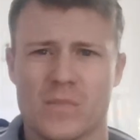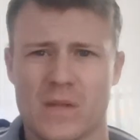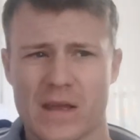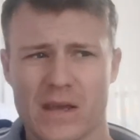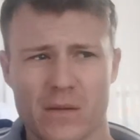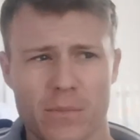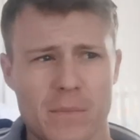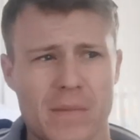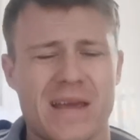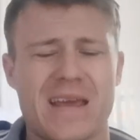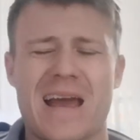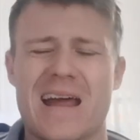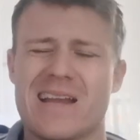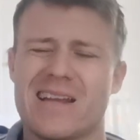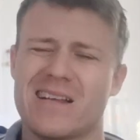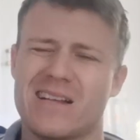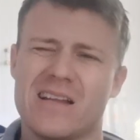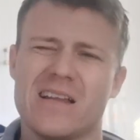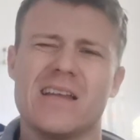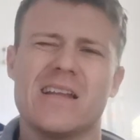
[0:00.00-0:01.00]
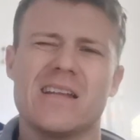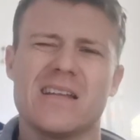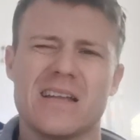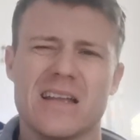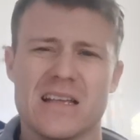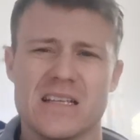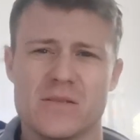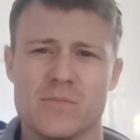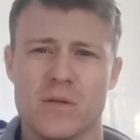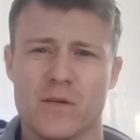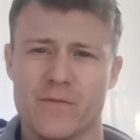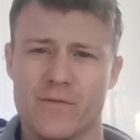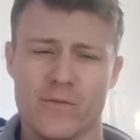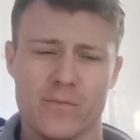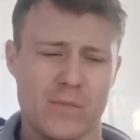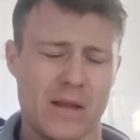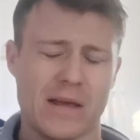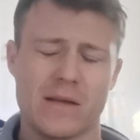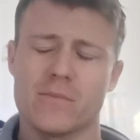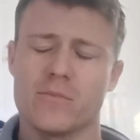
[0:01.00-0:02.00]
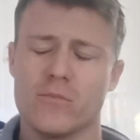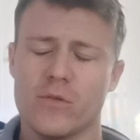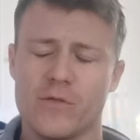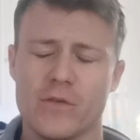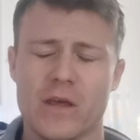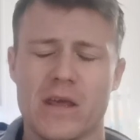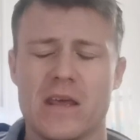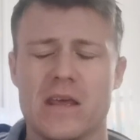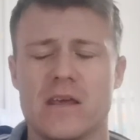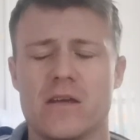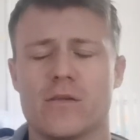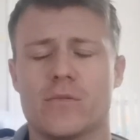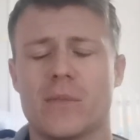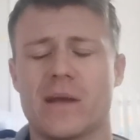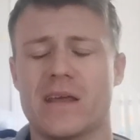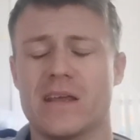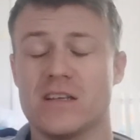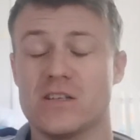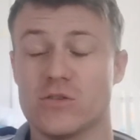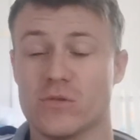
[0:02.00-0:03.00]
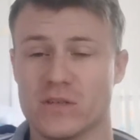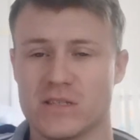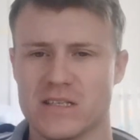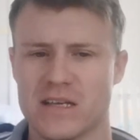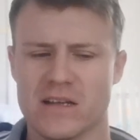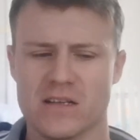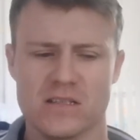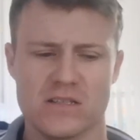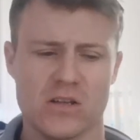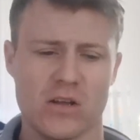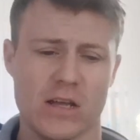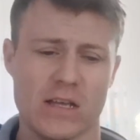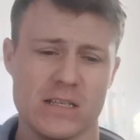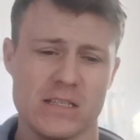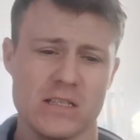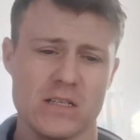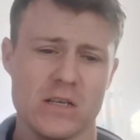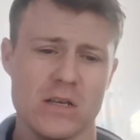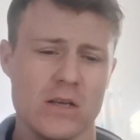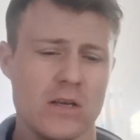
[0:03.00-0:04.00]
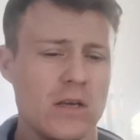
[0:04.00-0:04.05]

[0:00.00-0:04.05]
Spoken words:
like mechanically and less like with your ear, making sure it sounds nice.